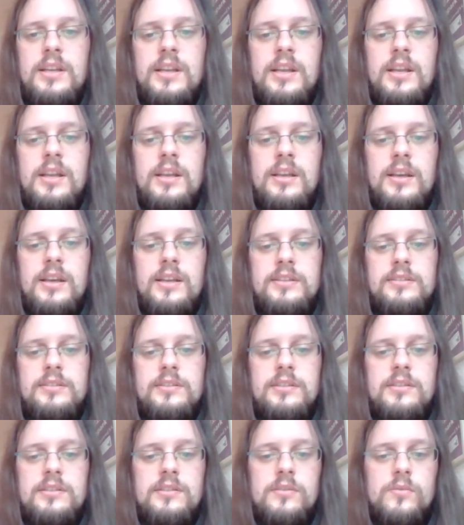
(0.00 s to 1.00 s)
and
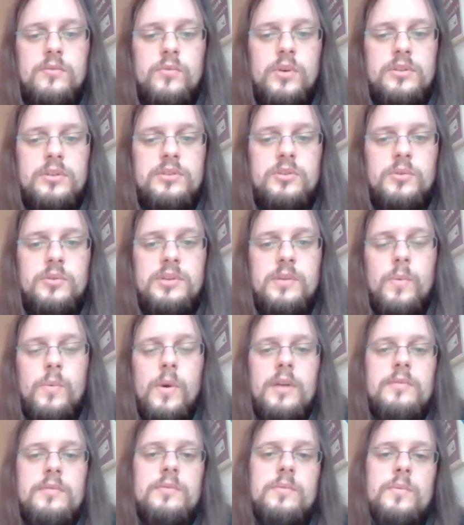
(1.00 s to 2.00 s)
rook to
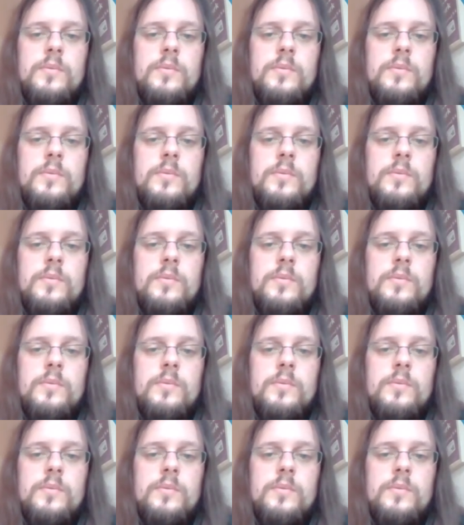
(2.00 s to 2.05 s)
d1,